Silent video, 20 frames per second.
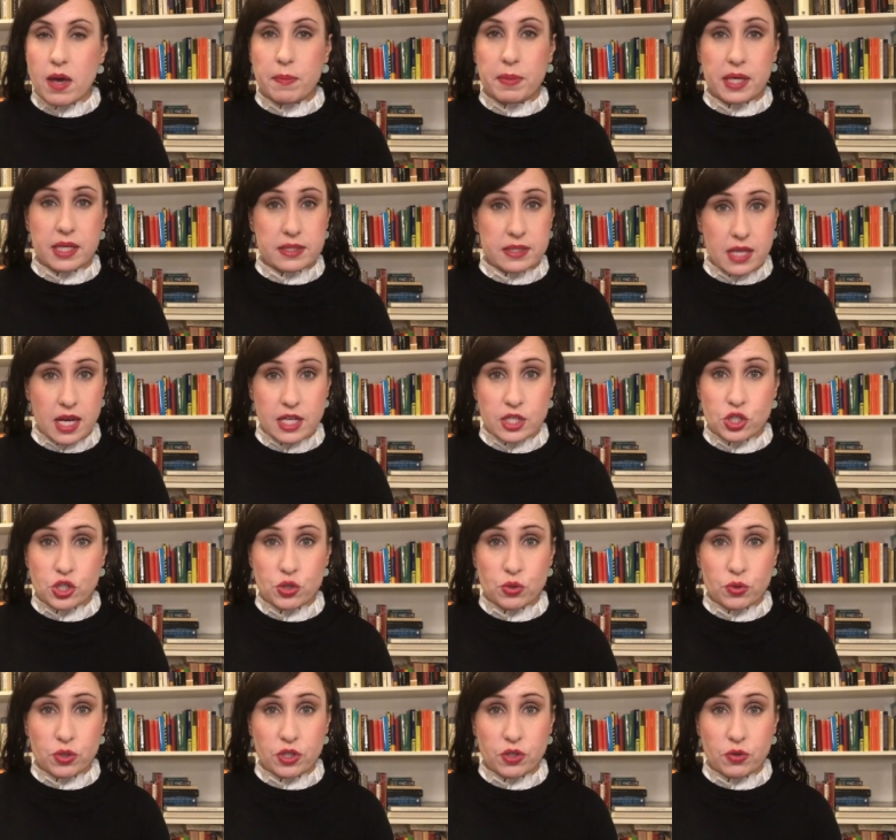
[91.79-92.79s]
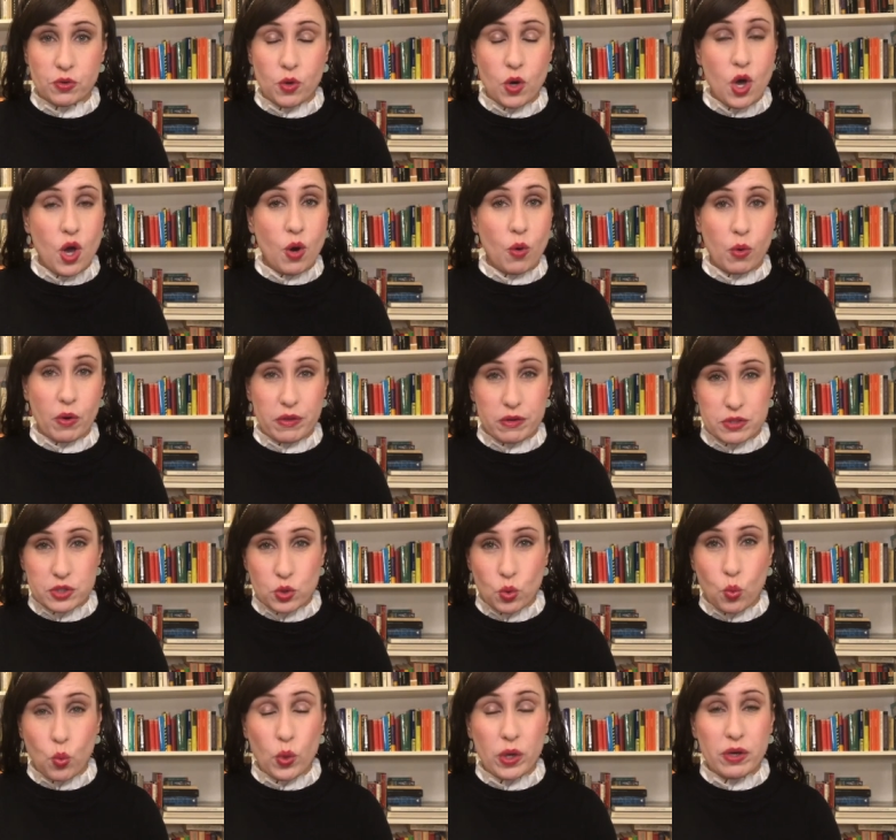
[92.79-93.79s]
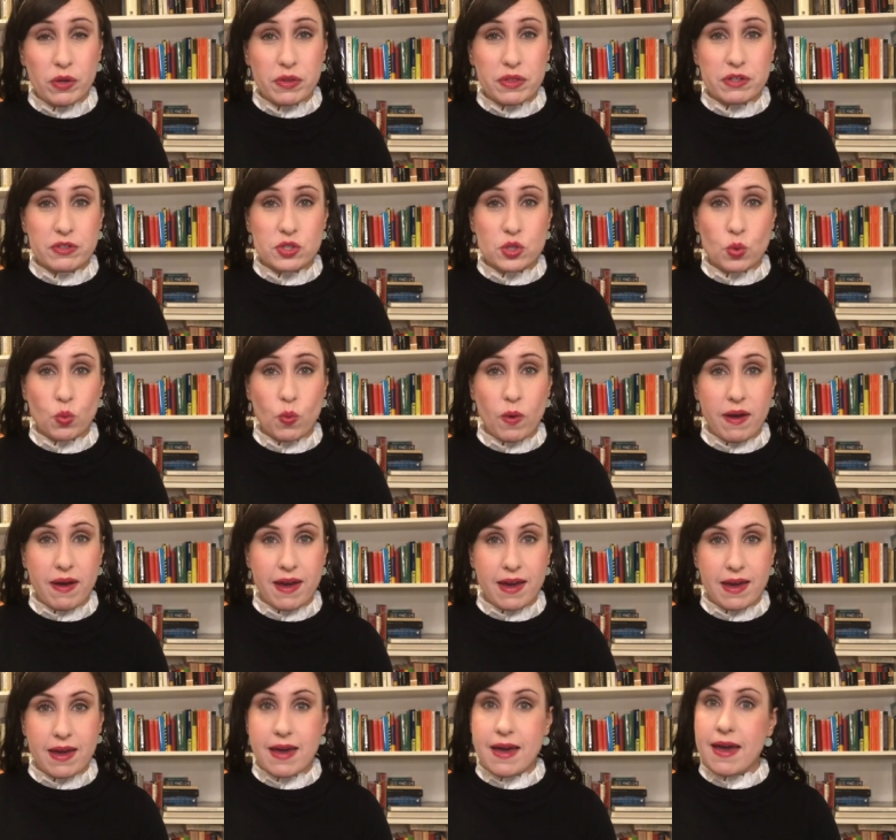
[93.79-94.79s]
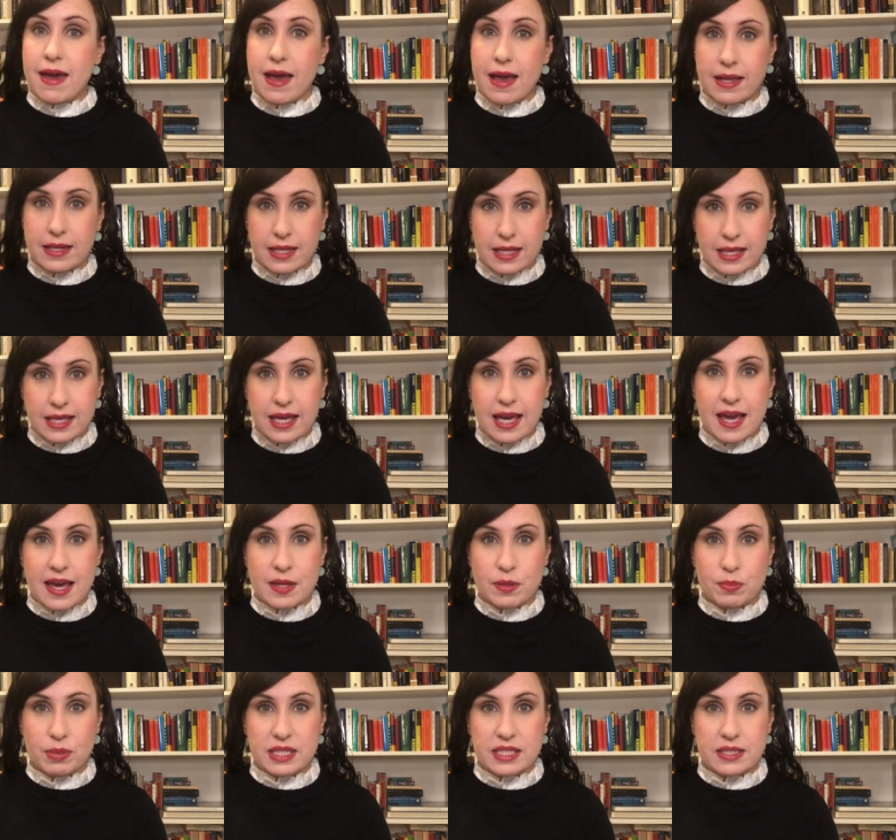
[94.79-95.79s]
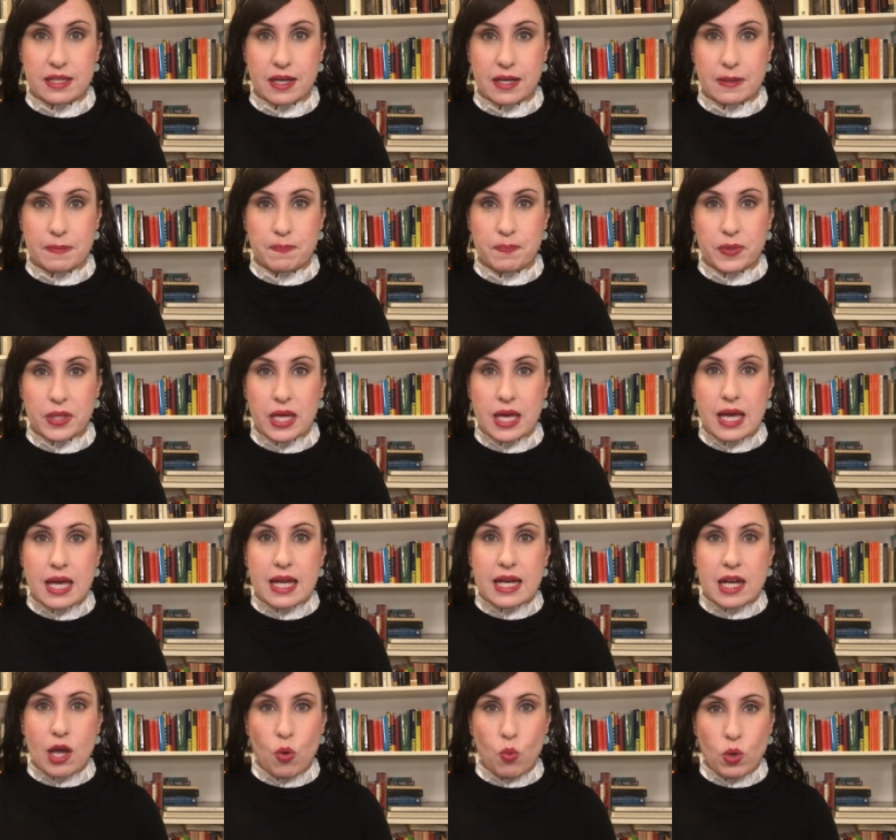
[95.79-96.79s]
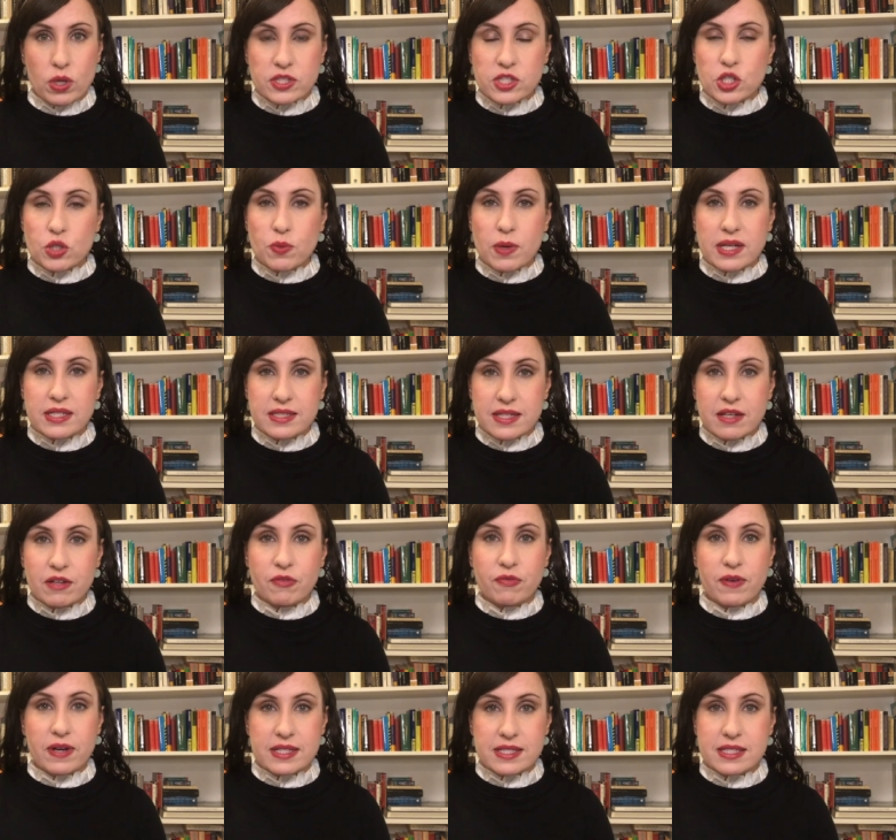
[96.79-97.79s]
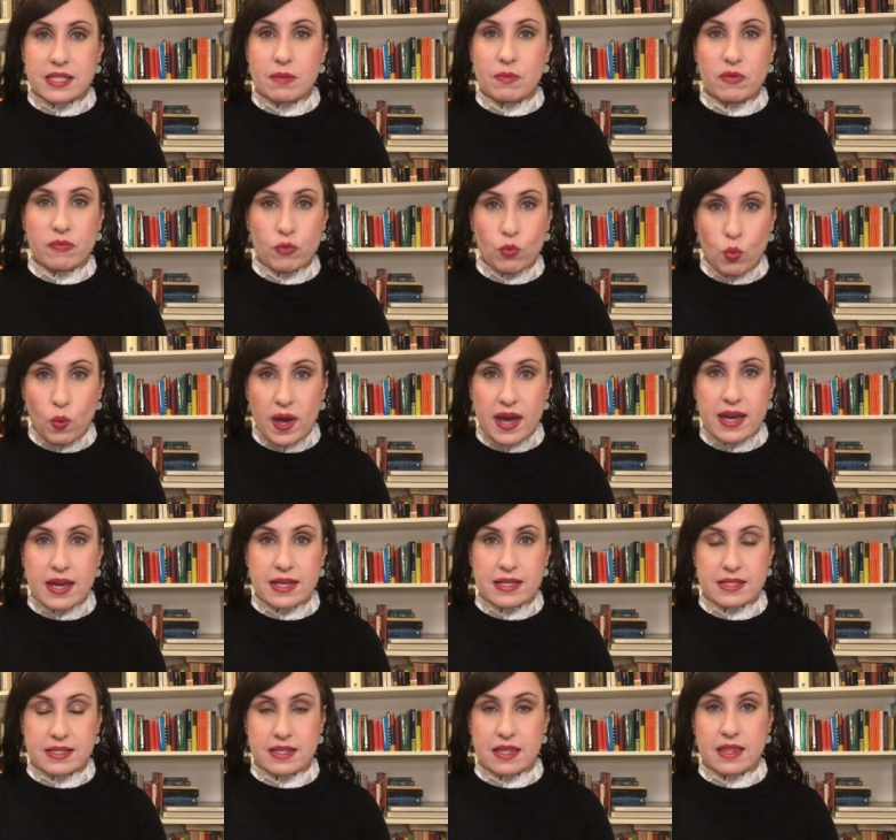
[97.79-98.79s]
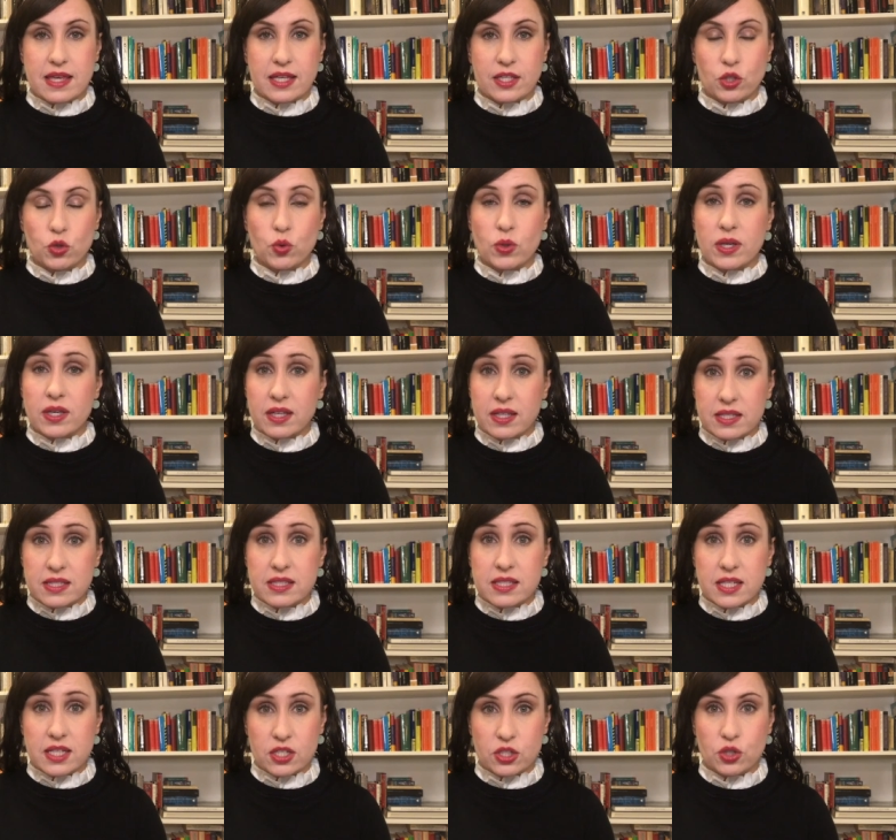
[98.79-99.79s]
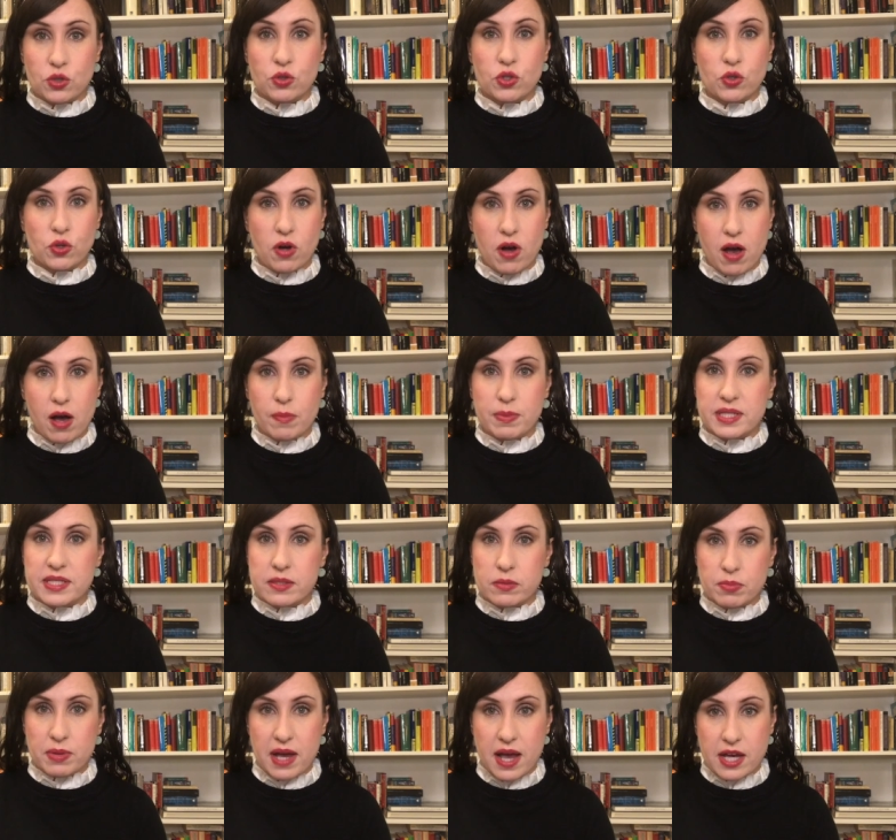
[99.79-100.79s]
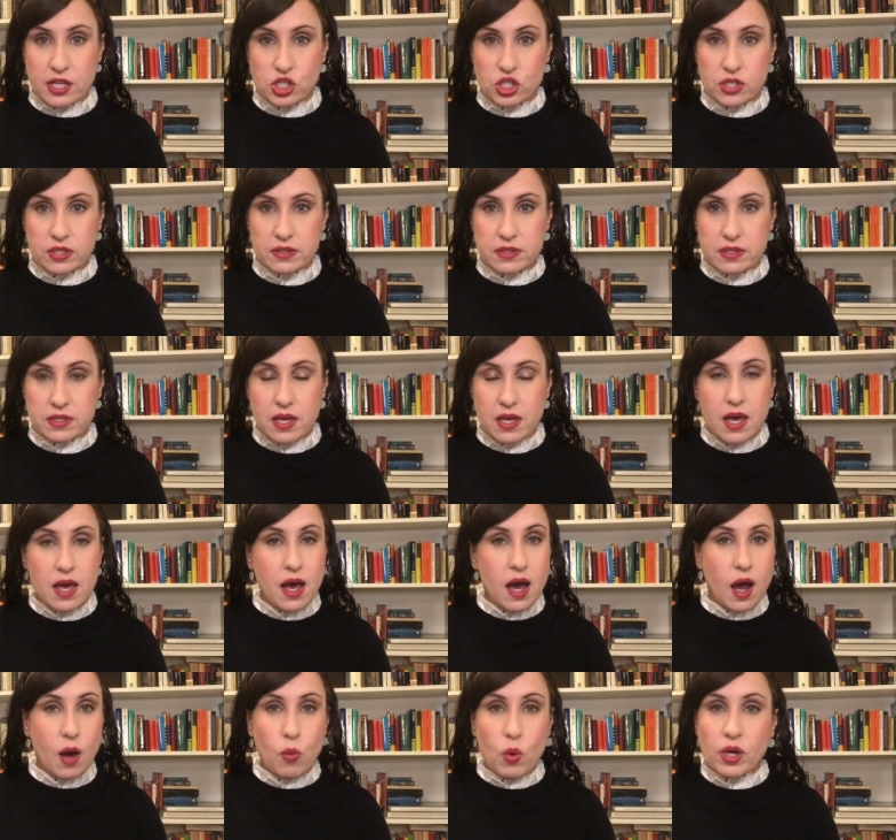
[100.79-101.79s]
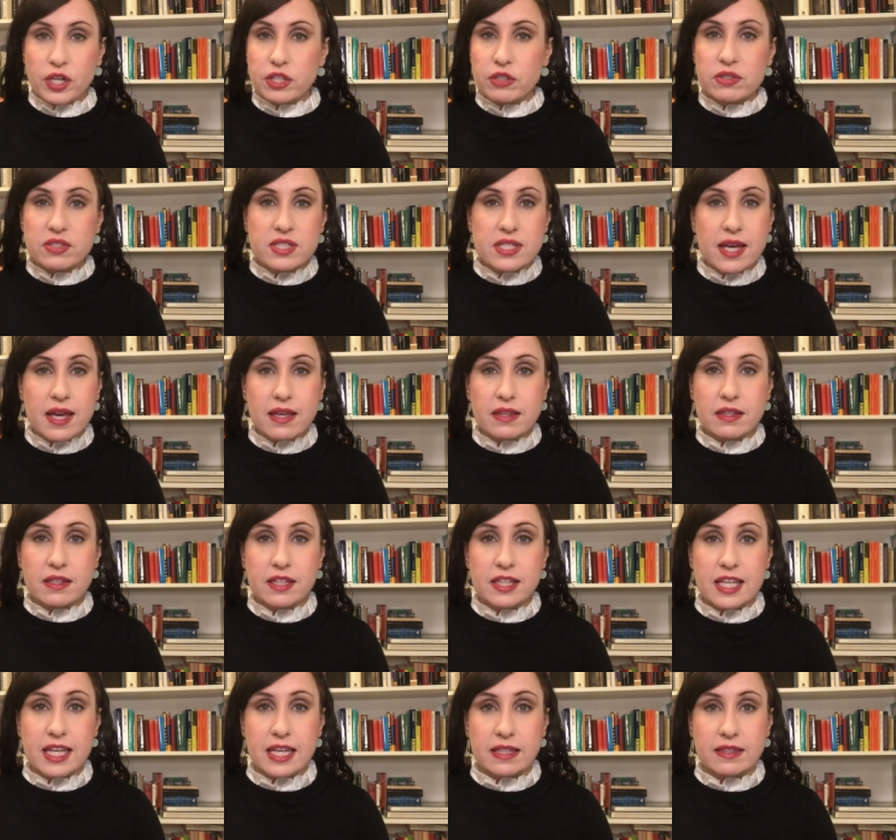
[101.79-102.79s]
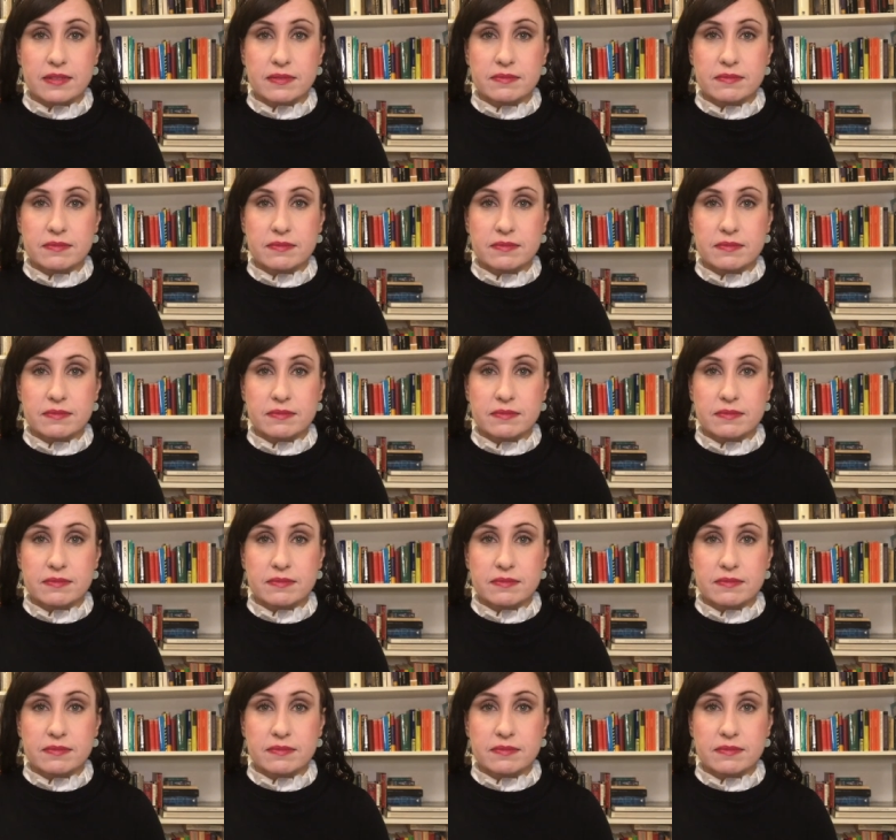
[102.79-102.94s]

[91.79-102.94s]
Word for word: because I assure you, where there's a will, there's a way, and it can be done. Now, once you identify some of the ways that you can continue your hobbies and passions, I want you to take the lead.